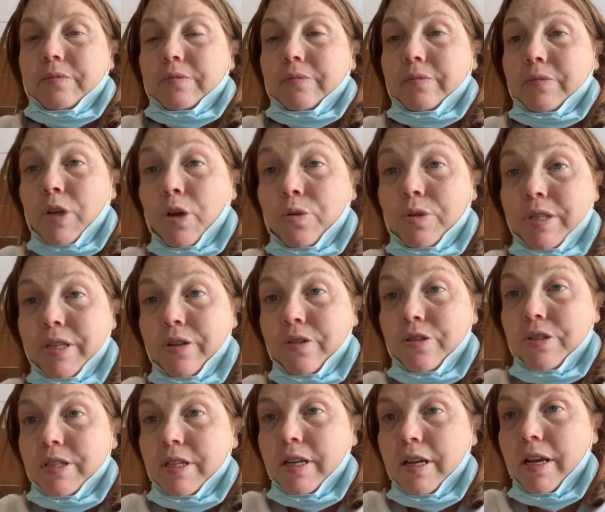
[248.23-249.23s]
No tears
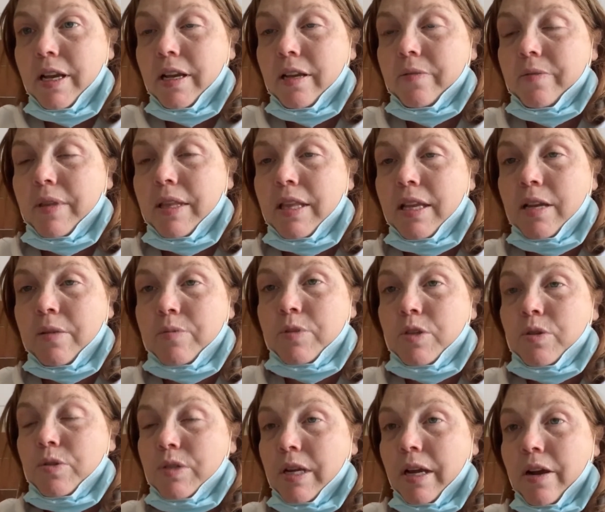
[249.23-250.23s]
today. I think I'm
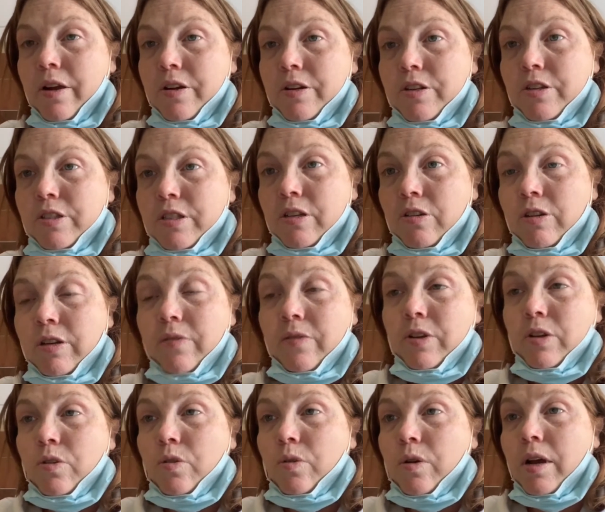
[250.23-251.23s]
too tired to even
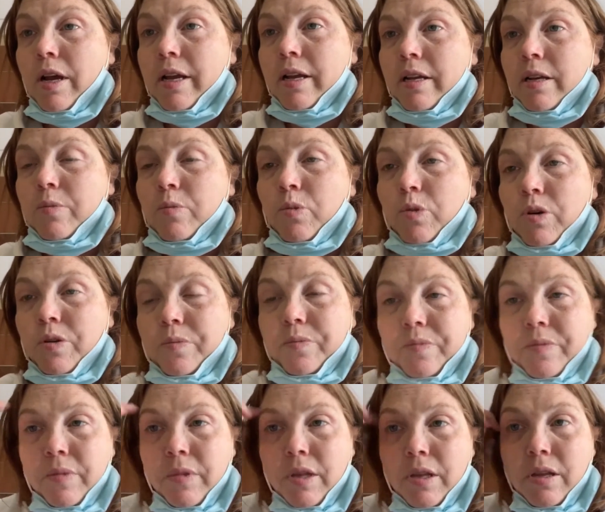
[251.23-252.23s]
cry anymore.
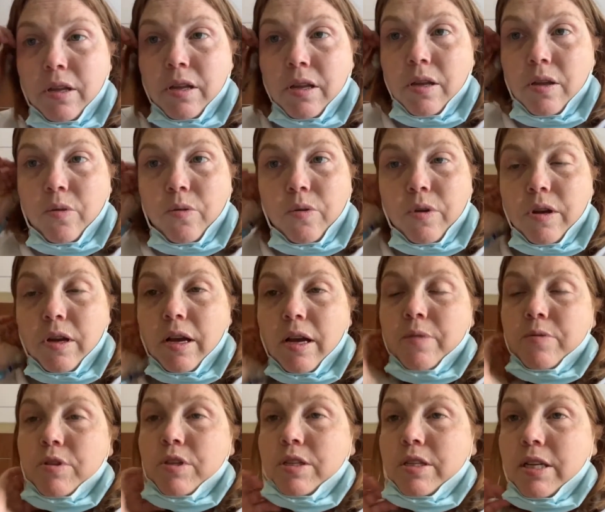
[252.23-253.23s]
I'm
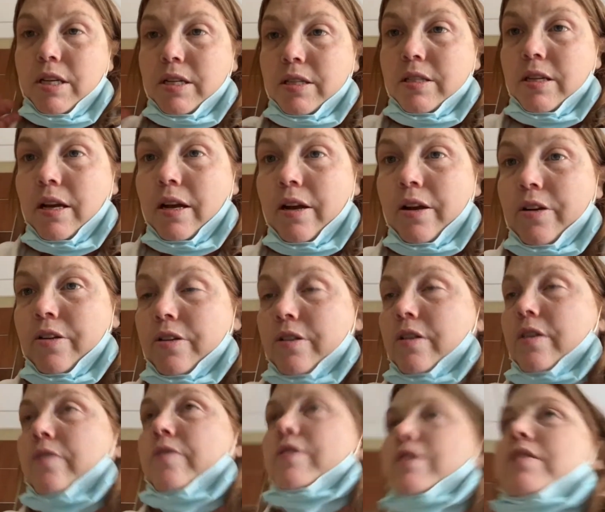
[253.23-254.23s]
just sick and tired
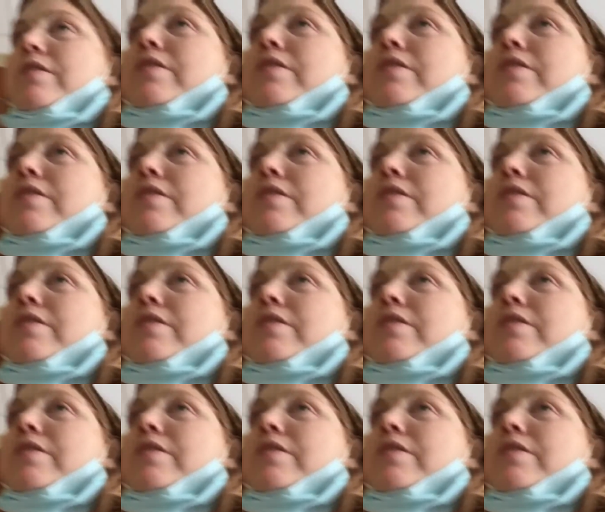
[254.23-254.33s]
of this